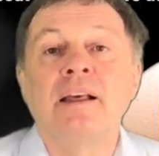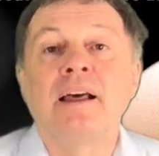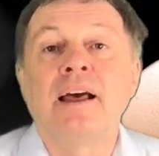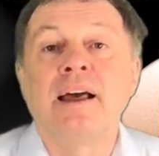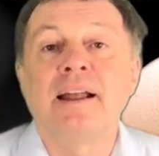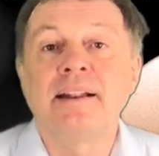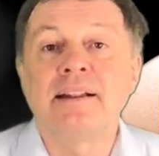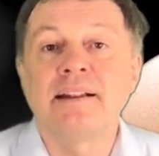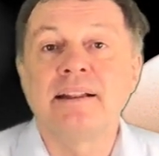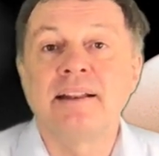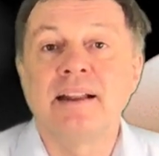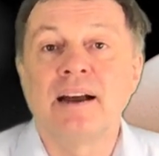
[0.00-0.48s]

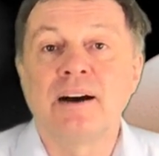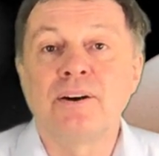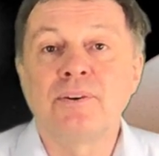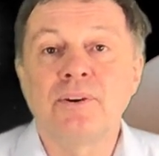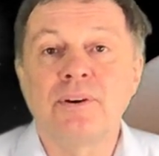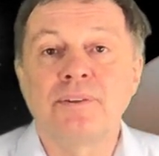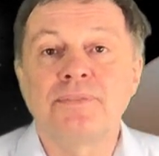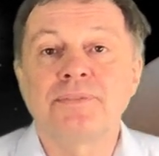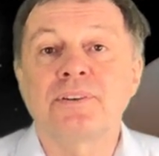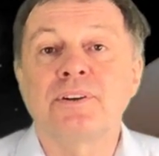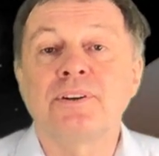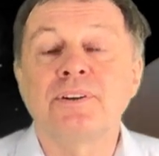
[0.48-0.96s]
And now,
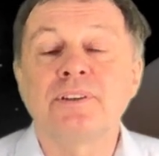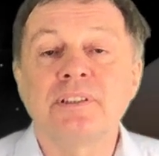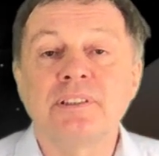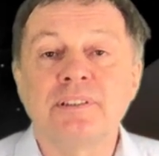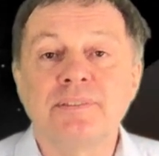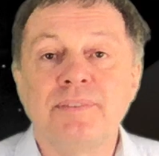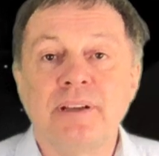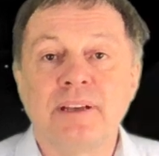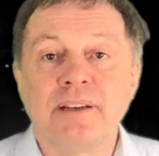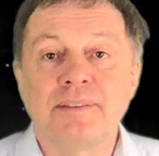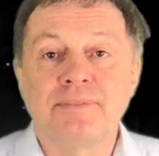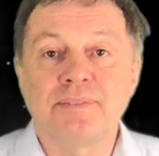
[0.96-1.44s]
of course,
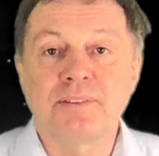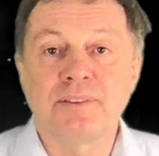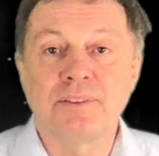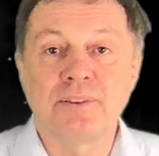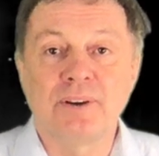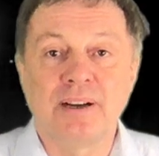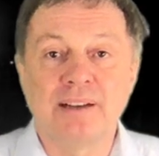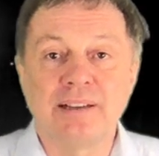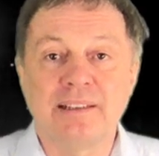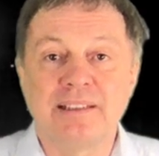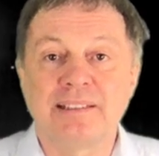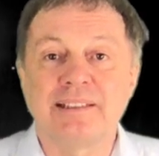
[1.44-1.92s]
we have to
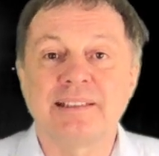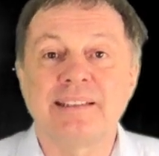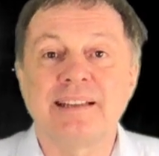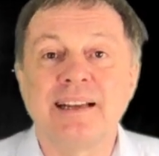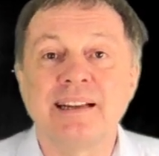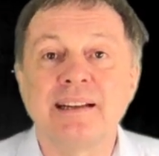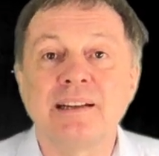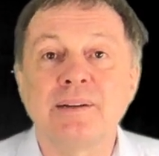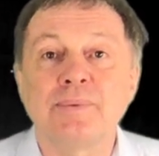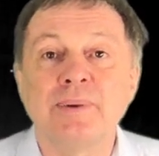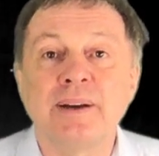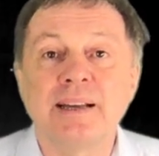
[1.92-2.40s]

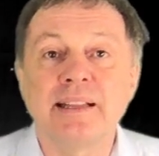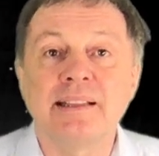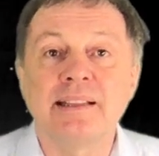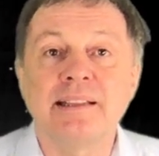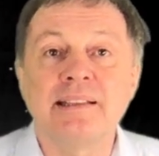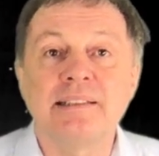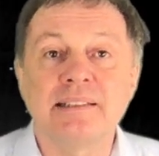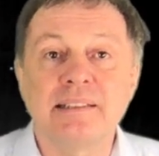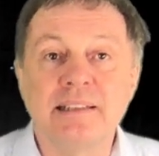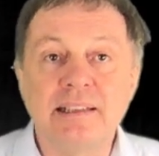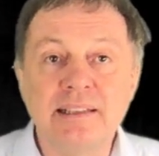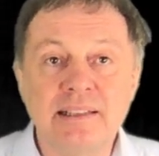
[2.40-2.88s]
understand where
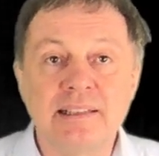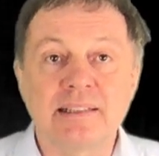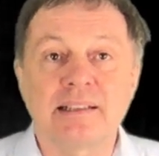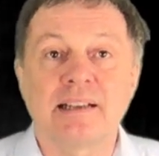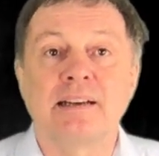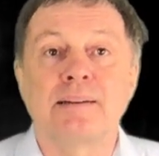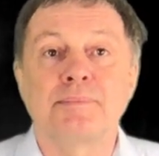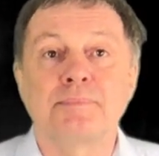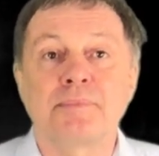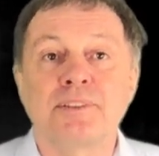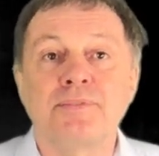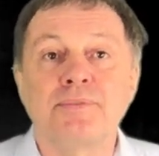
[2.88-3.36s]
this heat
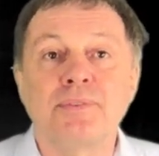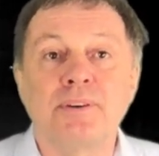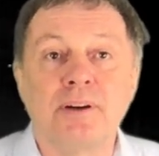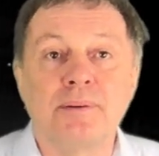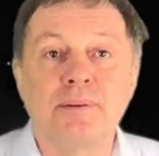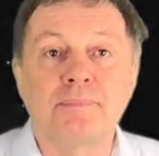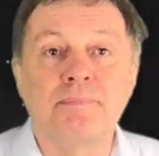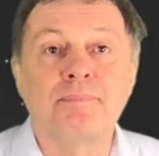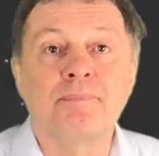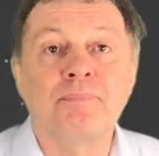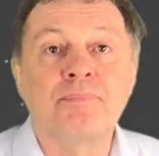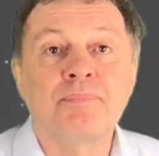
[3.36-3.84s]
comes
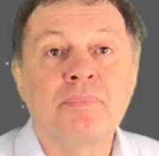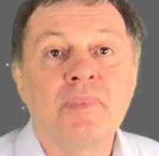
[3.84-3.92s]
from.